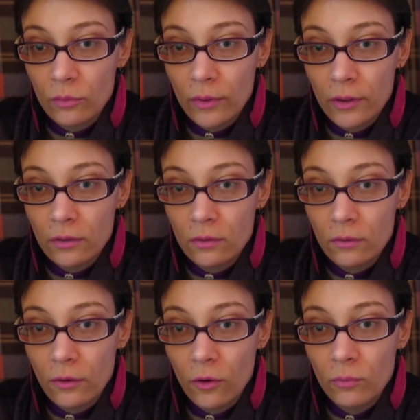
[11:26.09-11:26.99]
when
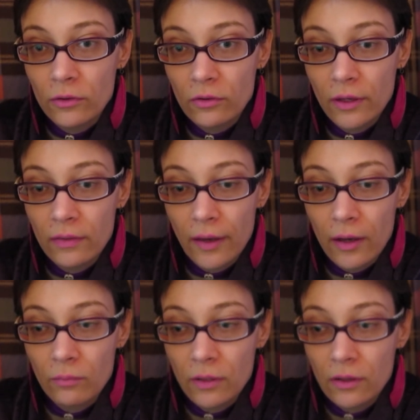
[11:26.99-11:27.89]
you're homeless like
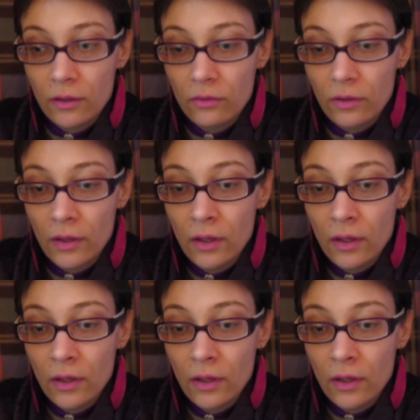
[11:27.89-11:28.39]
that, because